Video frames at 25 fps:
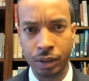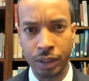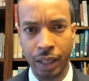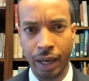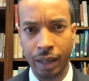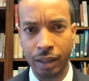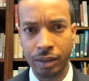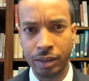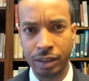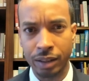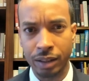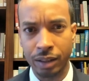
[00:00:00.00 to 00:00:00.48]

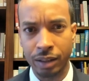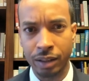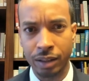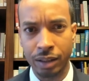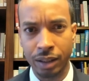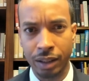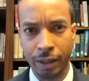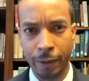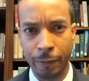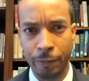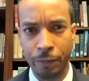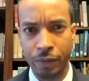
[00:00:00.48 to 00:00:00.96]

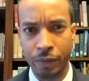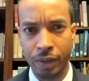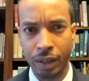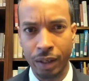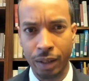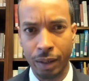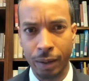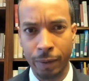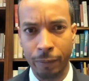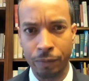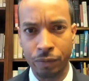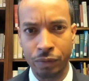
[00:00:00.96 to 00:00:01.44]
toxic
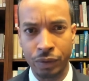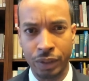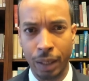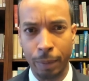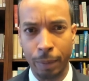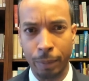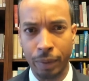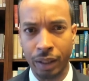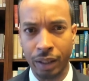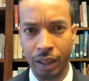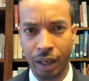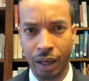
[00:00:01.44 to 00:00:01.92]

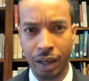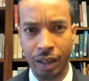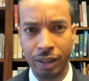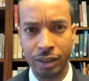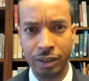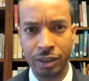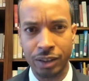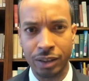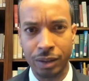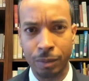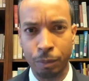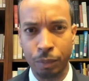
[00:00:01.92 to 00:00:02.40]

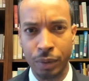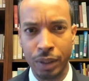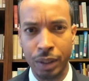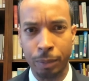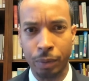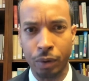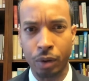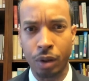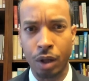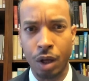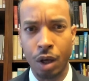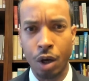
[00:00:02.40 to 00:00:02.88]
demagogues and
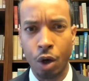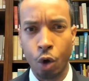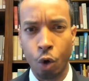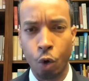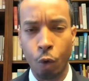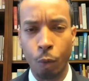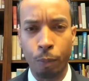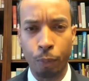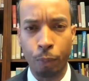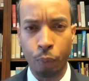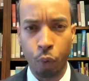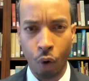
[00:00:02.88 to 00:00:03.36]
people
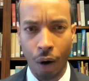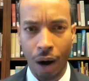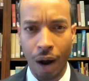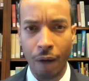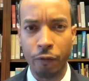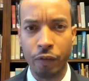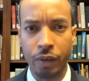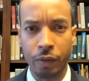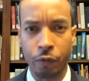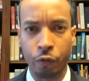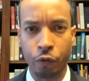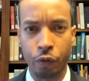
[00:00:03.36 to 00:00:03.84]
who
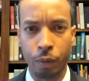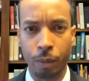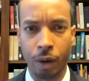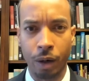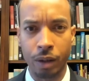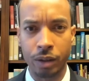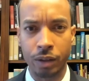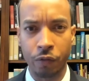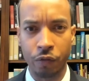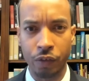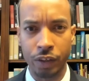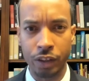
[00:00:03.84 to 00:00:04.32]
profit from
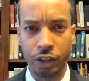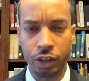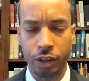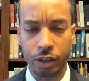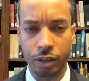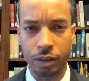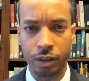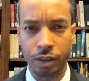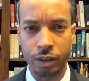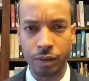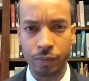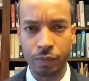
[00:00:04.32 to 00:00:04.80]
our
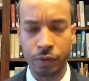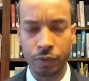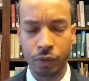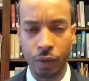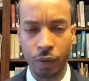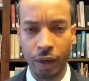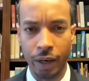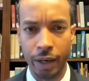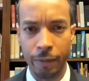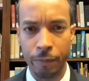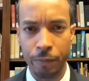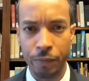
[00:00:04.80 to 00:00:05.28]
divisions,
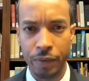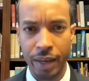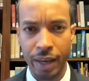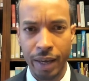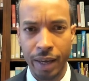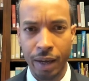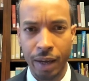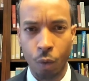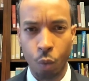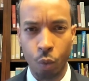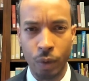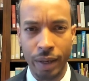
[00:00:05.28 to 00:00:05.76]
right?
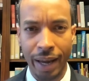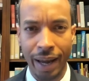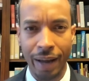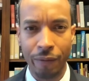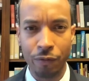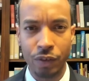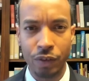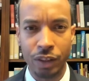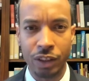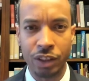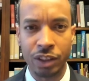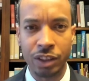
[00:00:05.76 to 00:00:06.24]
We
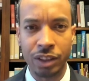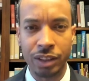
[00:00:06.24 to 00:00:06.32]
have to